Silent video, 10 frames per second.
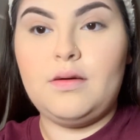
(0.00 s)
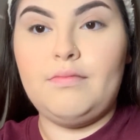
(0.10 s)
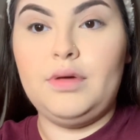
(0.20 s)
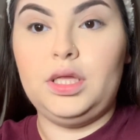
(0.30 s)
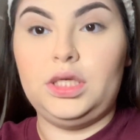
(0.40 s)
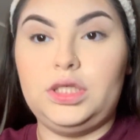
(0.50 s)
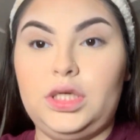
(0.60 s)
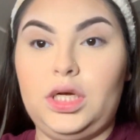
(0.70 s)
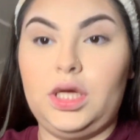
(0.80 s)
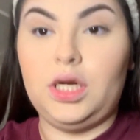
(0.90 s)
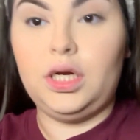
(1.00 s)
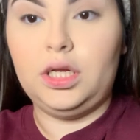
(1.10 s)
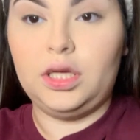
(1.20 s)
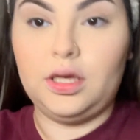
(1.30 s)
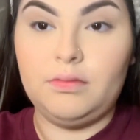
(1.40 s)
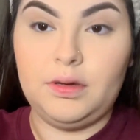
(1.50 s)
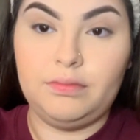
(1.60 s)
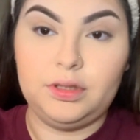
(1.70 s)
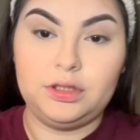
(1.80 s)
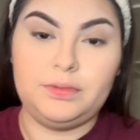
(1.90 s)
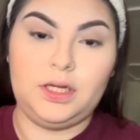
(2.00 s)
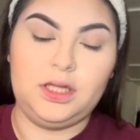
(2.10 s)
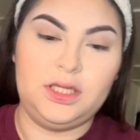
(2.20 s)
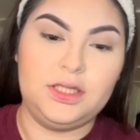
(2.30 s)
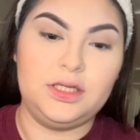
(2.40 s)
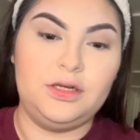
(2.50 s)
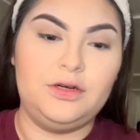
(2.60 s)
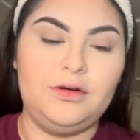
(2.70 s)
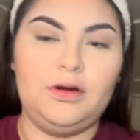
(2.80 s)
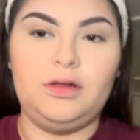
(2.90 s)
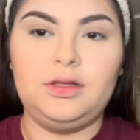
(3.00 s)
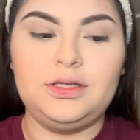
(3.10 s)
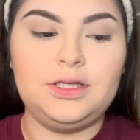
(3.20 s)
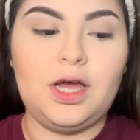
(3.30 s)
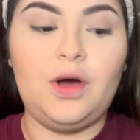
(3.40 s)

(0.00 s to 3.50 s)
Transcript: blushing. I need to get my blush palette. It's under all this.